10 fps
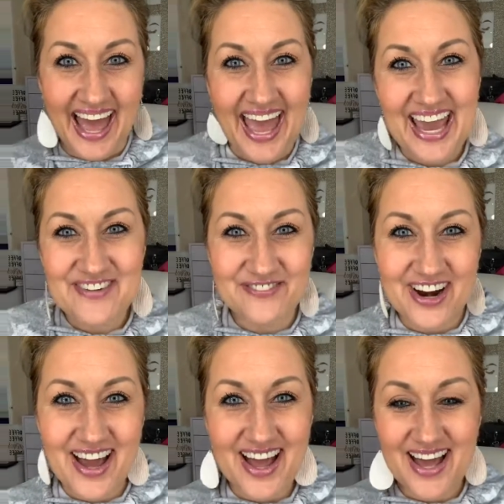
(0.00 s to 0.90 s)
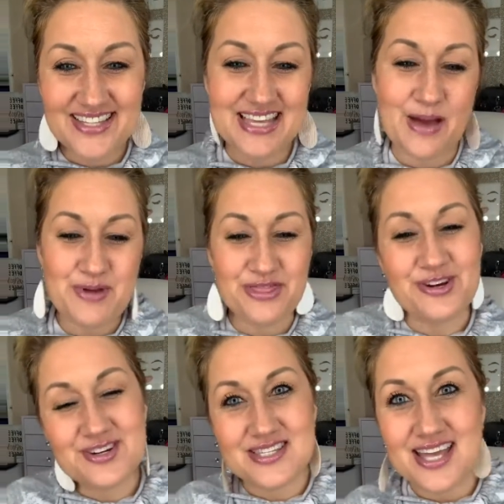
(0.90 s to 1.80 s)
Hey friends, happy
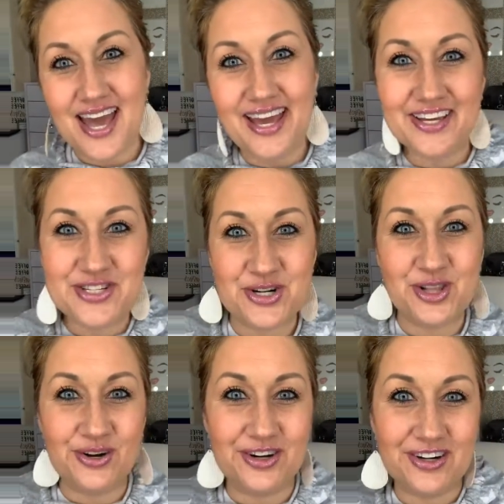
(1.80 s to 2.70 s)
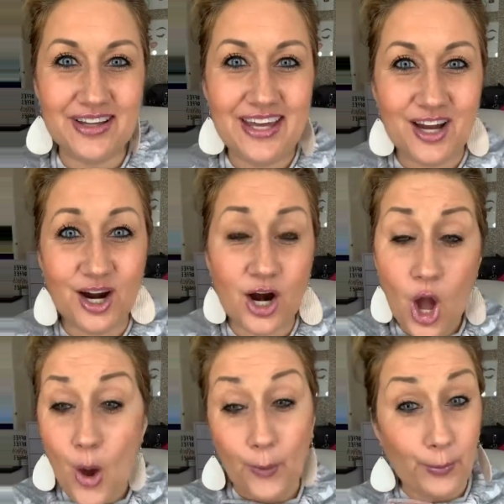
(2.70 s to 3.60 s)
Thursday. It's your Glow Girl here,
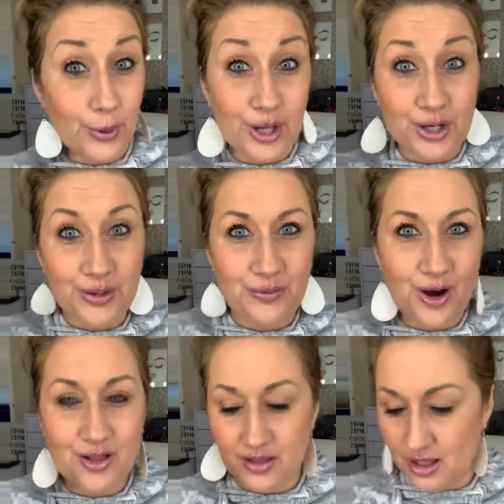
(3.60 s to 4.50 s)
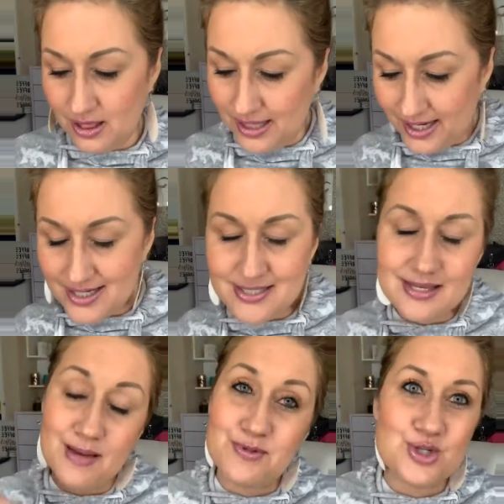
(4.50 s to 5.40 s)
bringing you all the latest
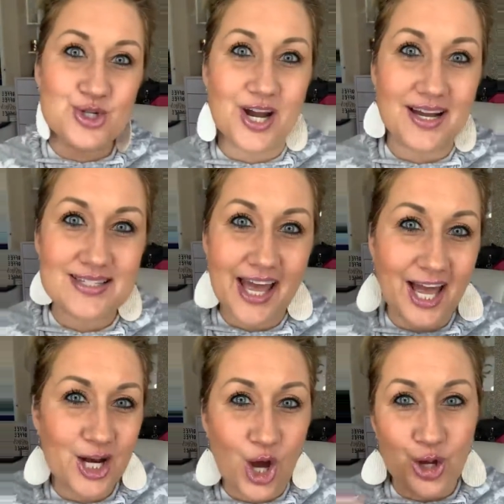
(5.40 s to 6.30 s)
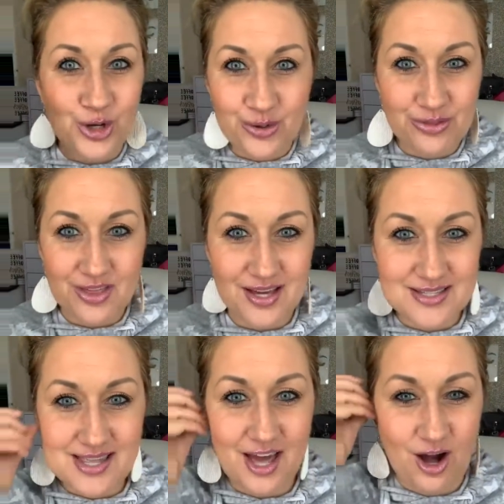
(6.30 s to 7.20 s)
tips, tricks, and new
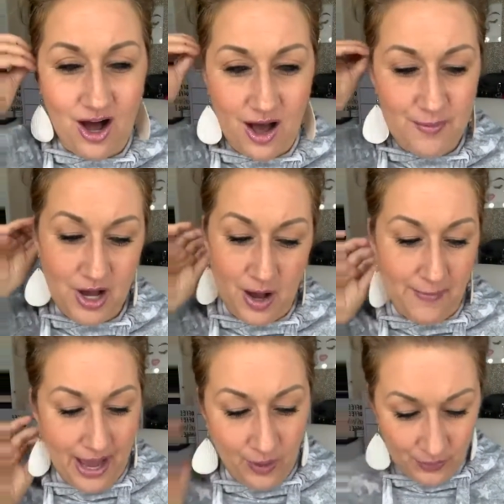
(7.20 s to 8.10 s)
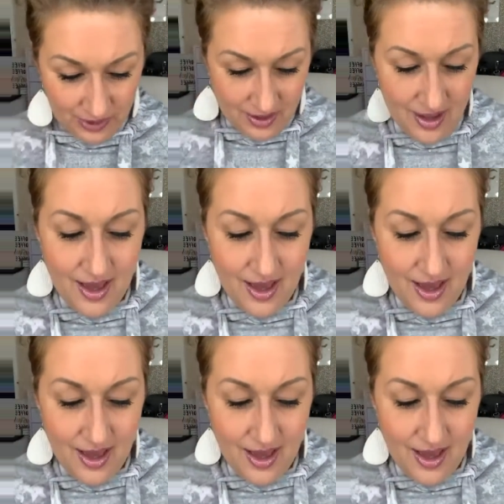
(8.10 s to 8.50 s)
things that um, come out.